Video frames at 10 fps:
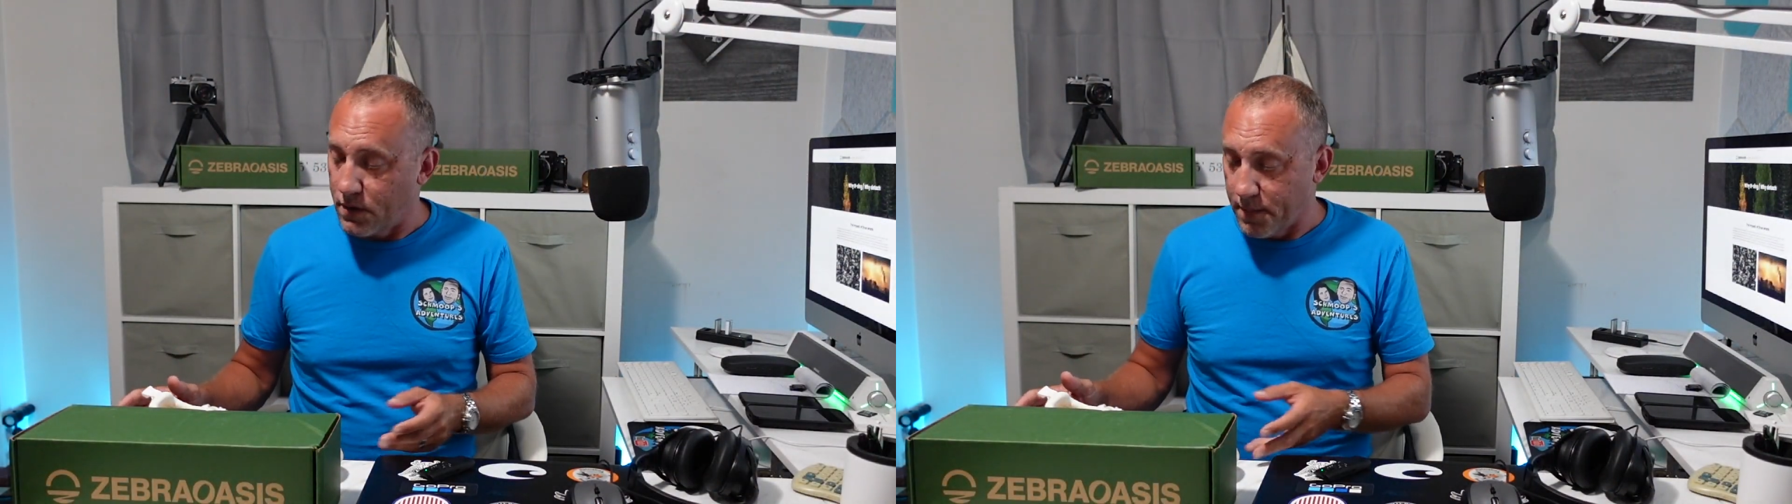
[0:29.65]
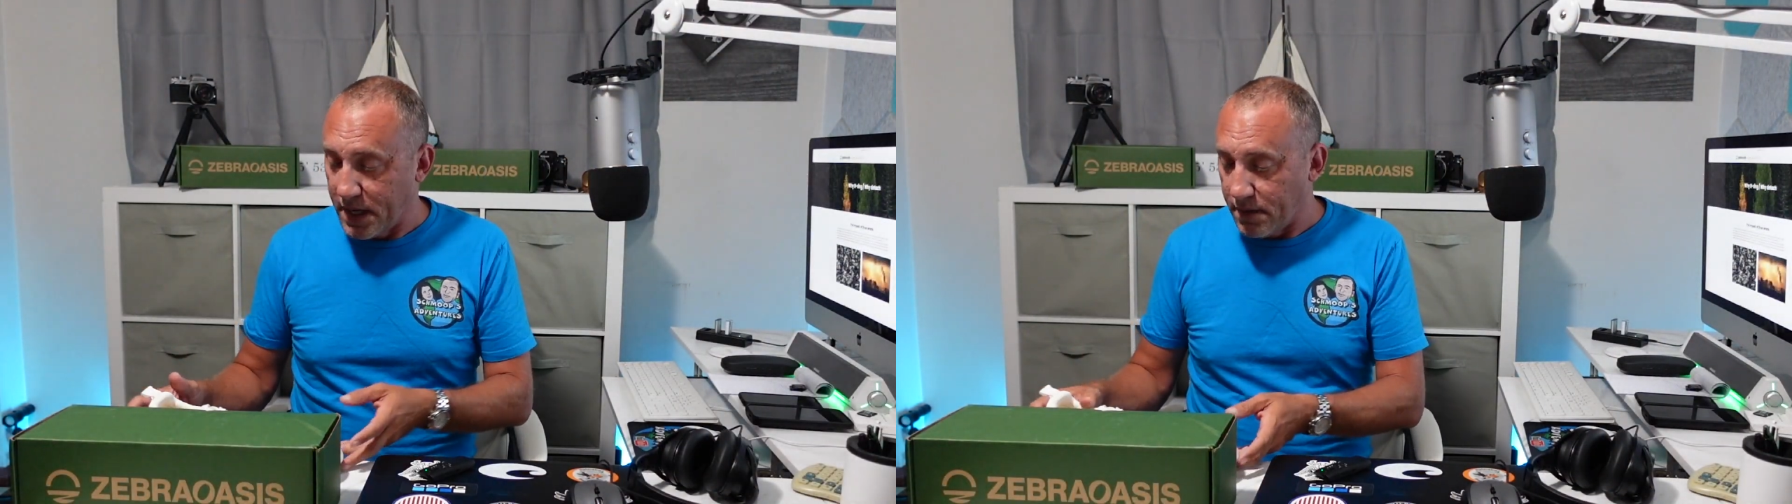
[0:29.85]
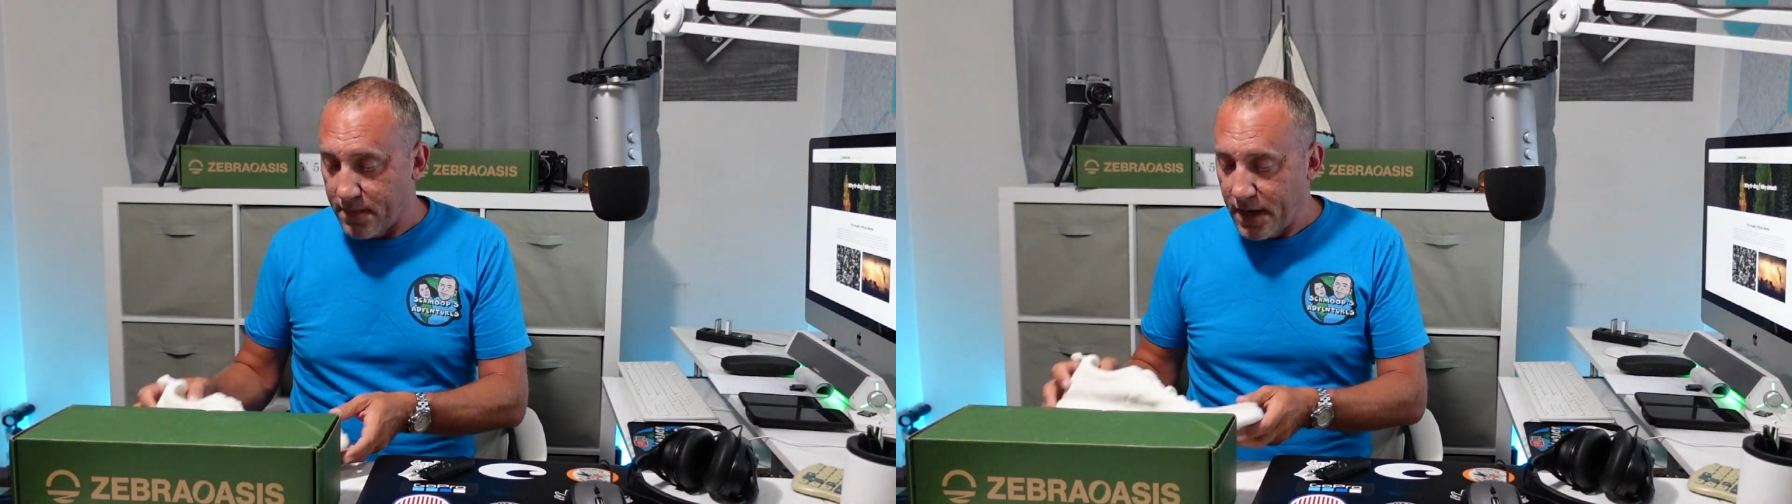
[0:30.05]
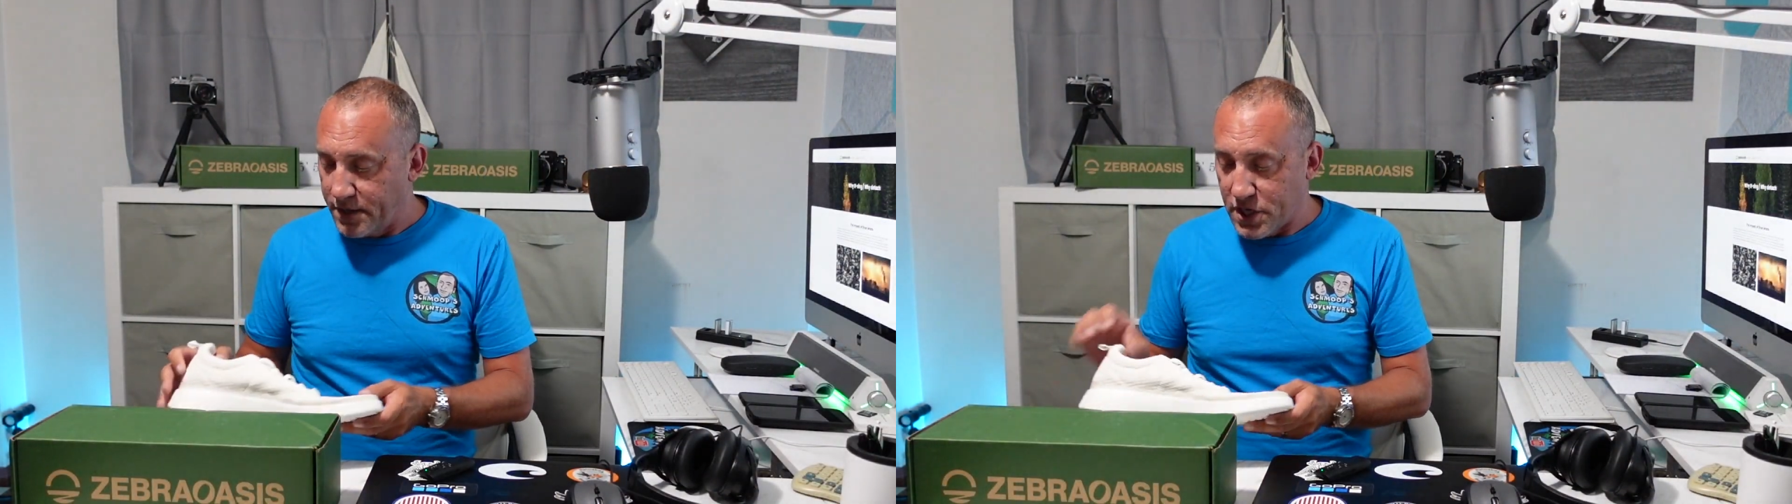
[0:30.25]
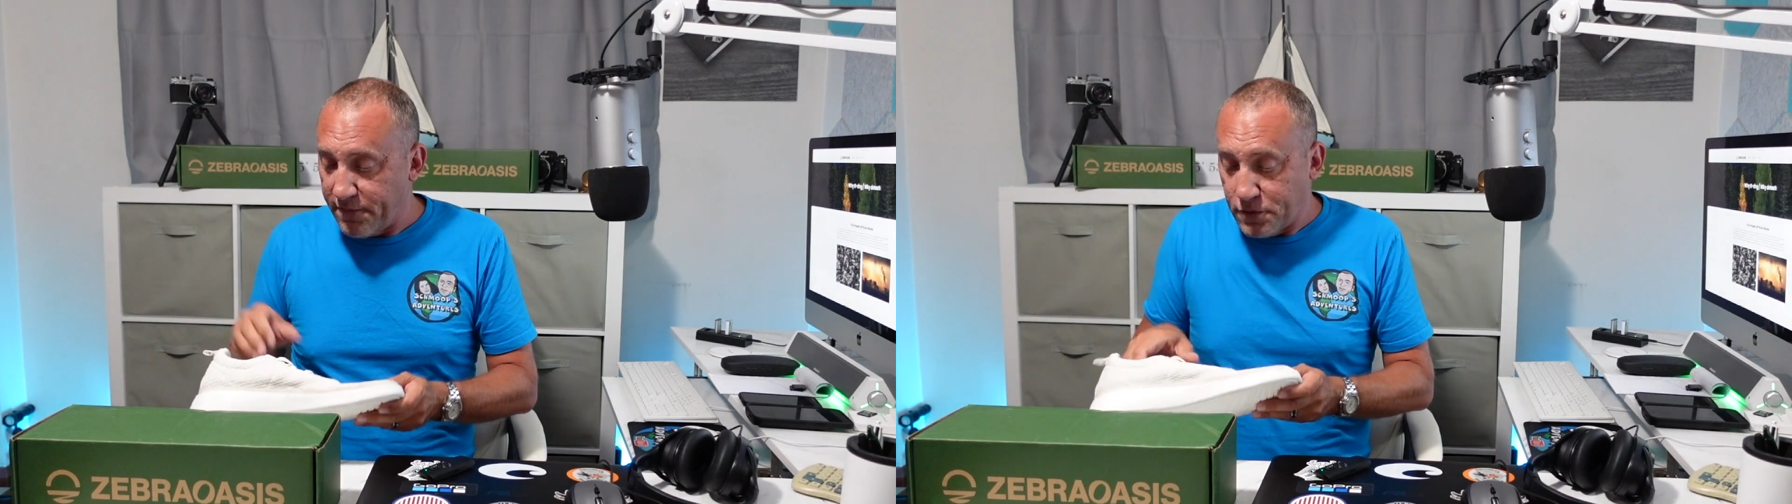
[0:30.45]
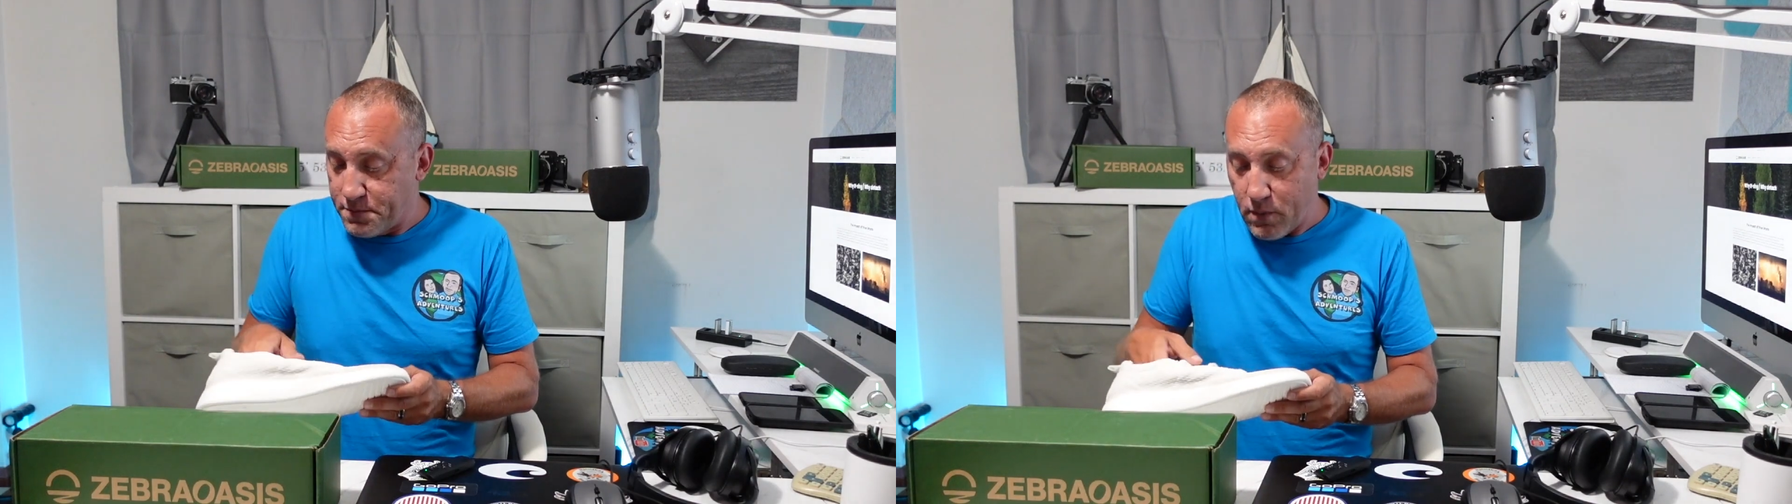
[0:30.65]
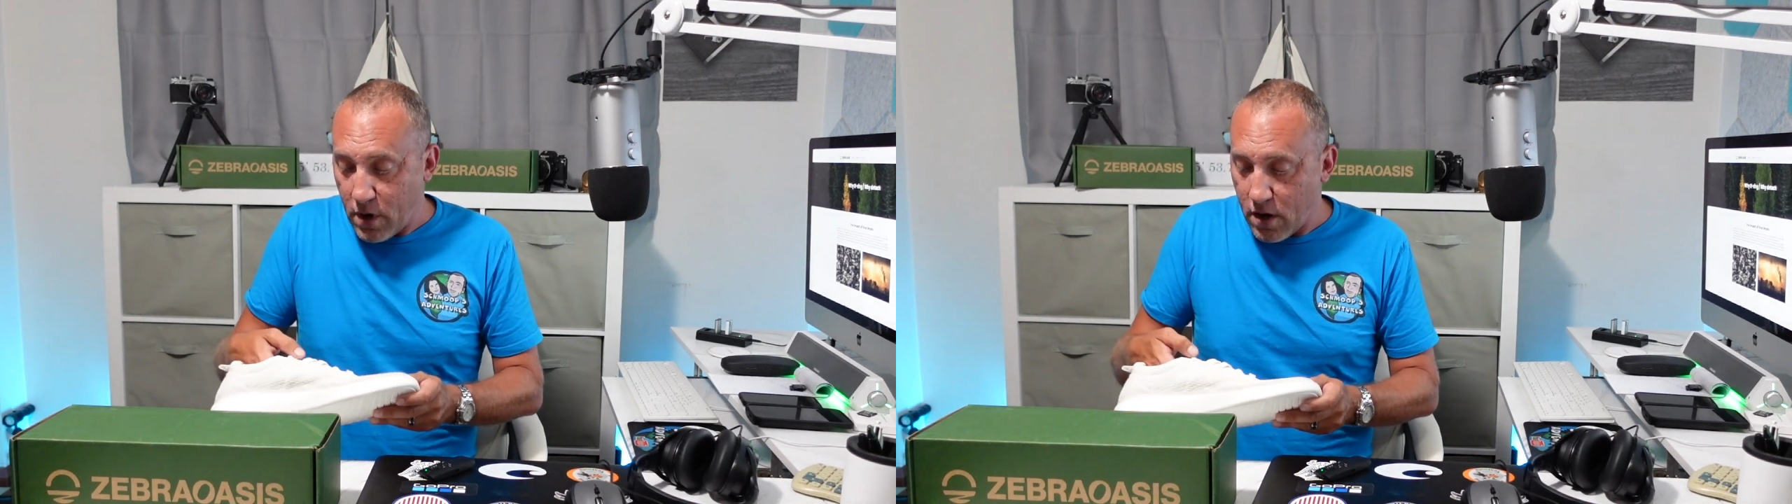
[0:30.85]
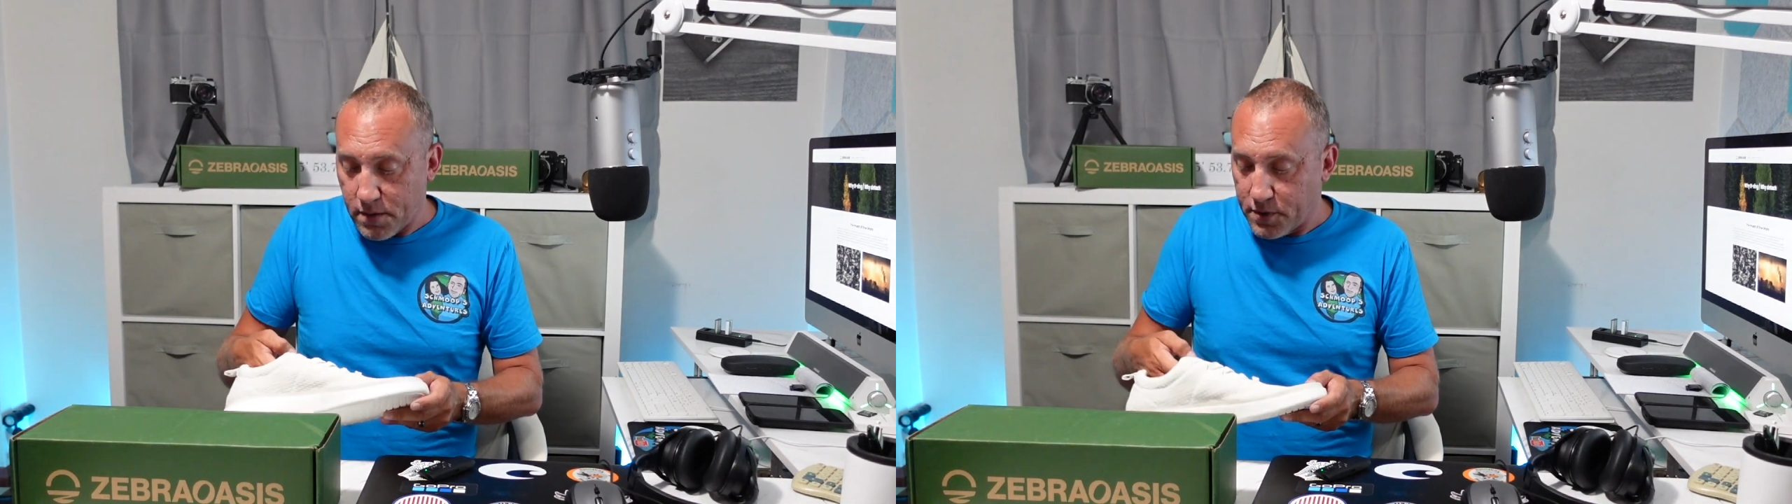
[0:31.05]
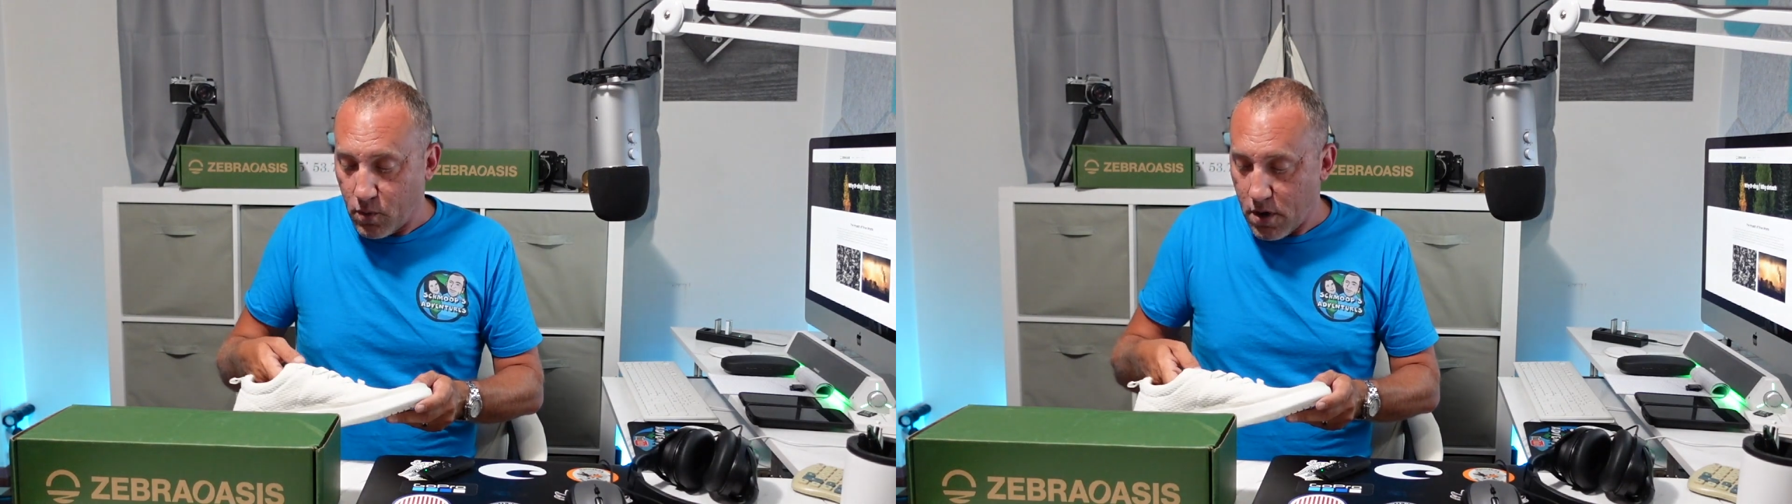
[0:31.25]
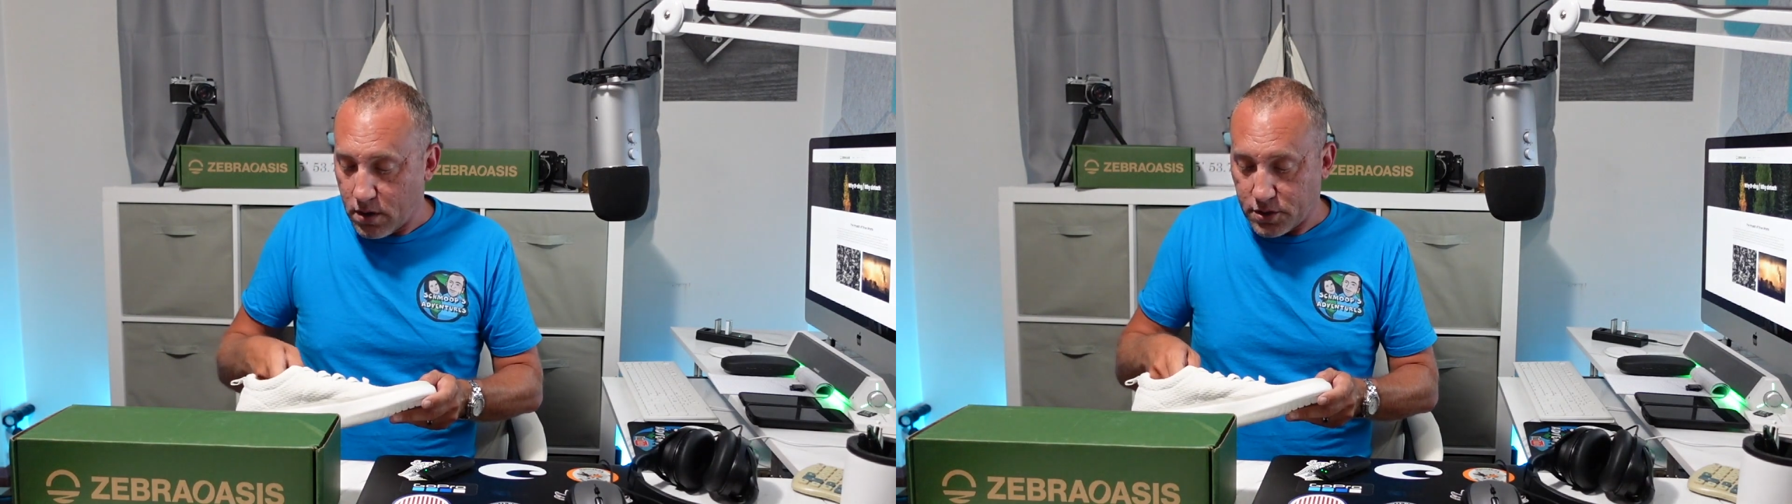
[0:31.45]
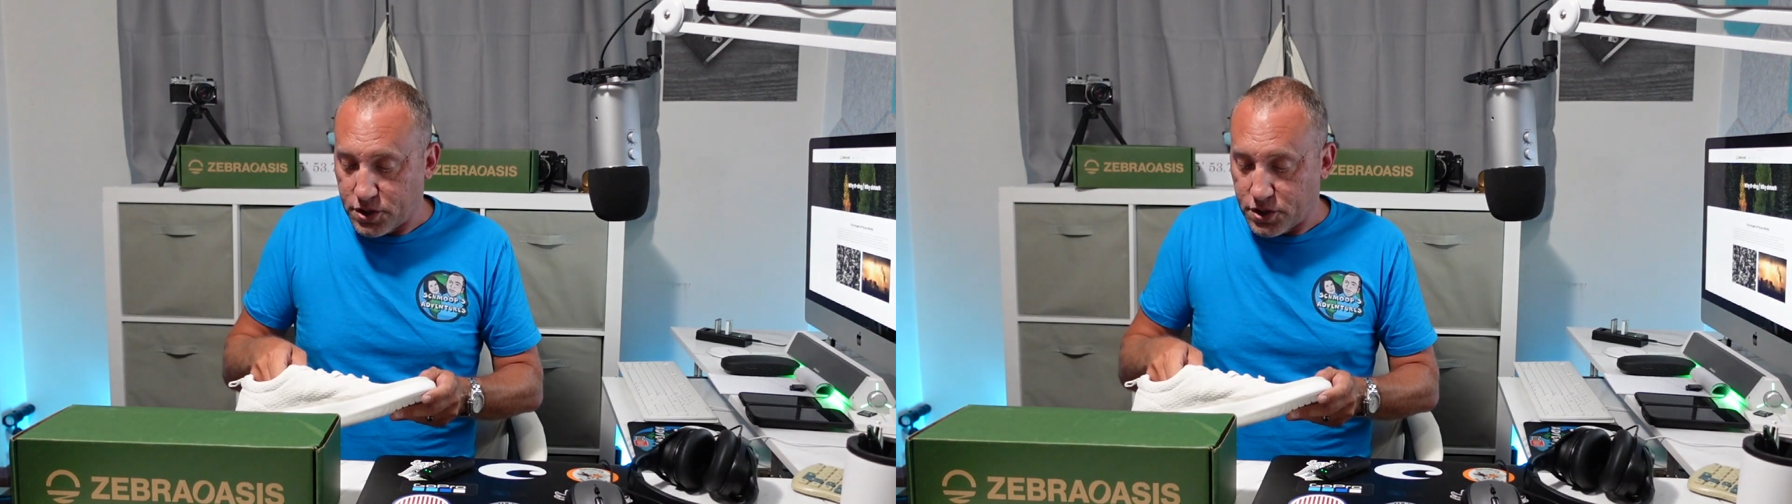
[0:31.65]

I mean, Jennifer's been wearing them to work.